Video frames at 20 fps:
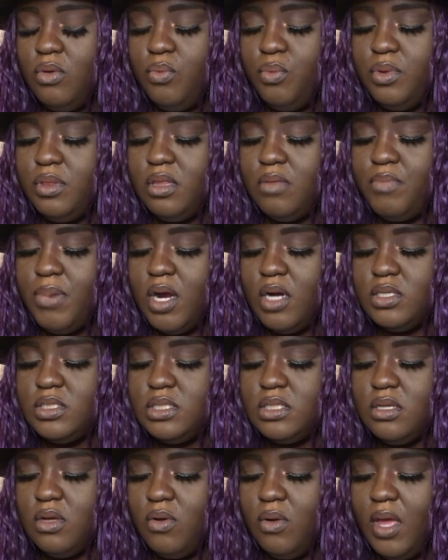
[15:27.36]
with the
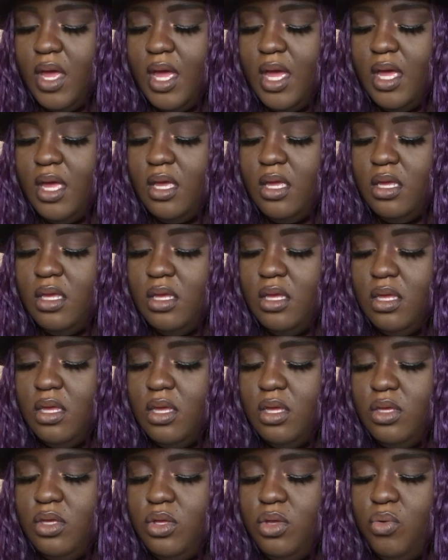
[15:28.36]
person, okay?
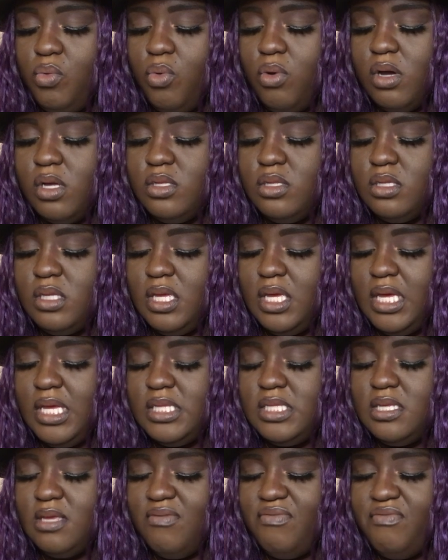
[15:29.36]
You want
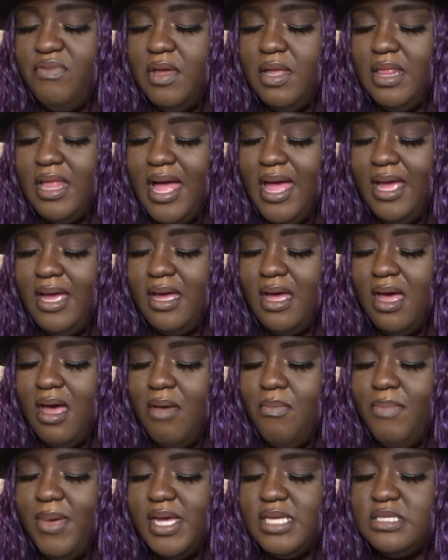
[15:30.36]
it to feel like
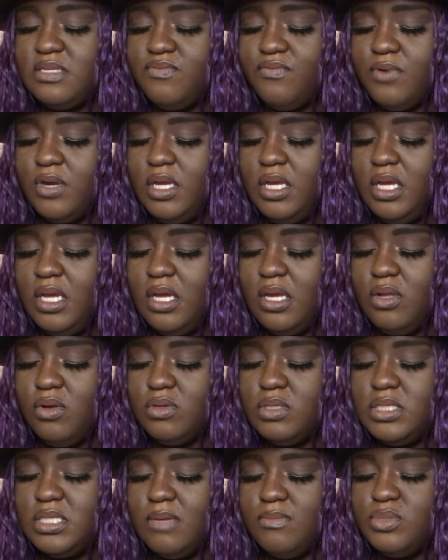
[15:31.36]
a best friend
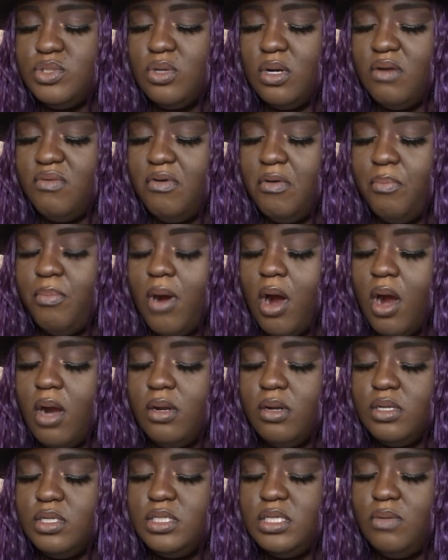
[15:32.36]
or some sort of a
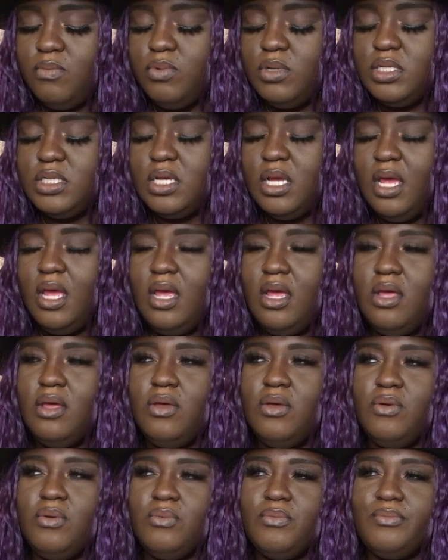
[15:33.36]
partnership, which
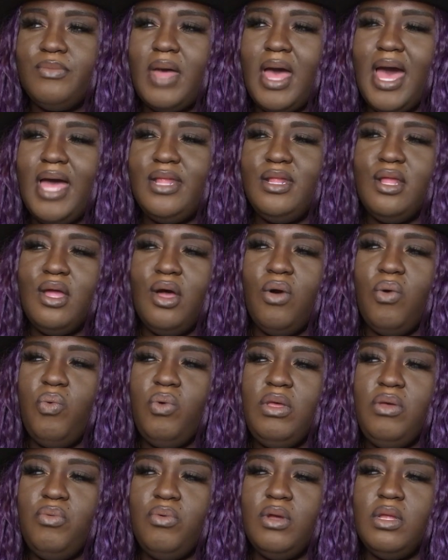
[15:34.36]
I know
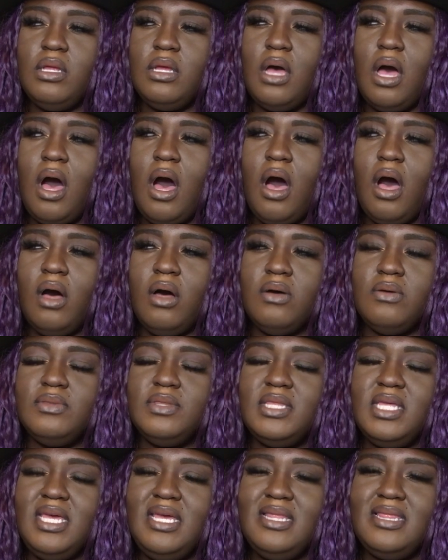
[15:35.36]
we would
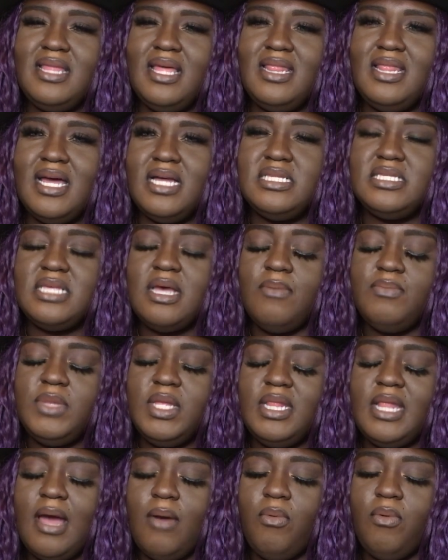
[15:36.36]
all think that that's
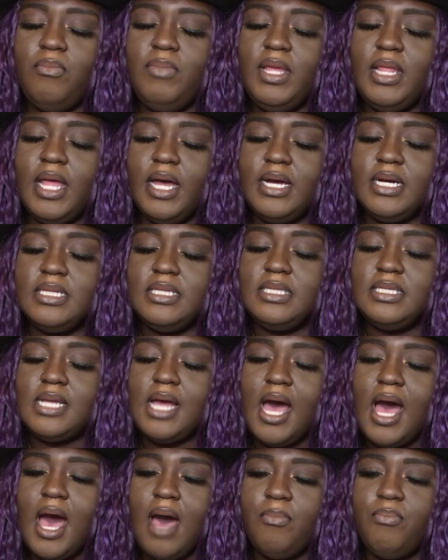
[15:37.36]
something that would be like a
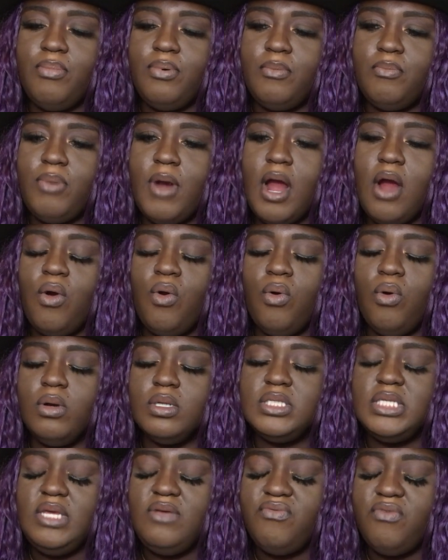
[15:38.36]
top
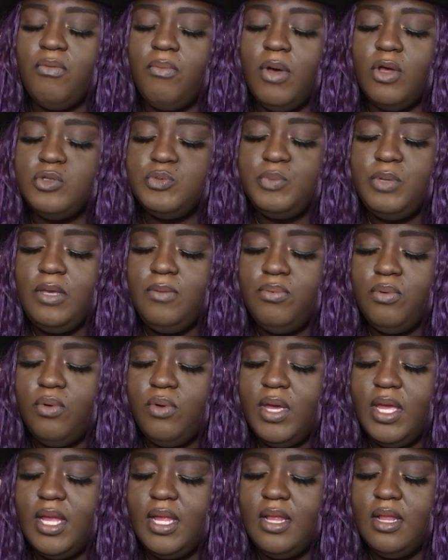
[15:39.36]
priority for most
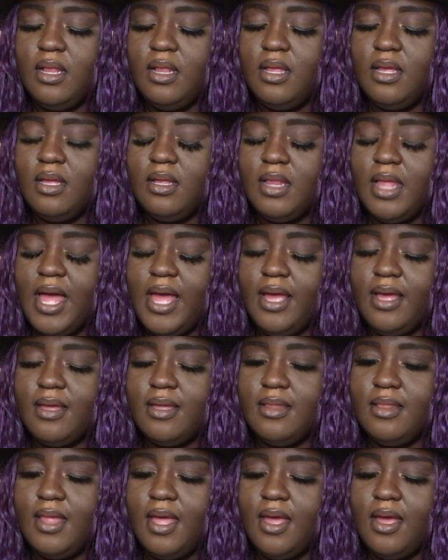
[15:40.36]
people in
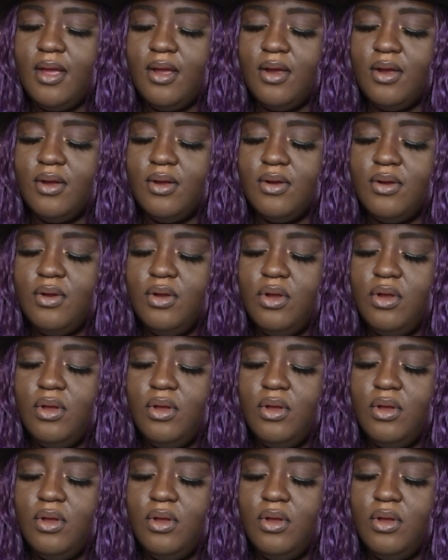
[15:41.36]
like their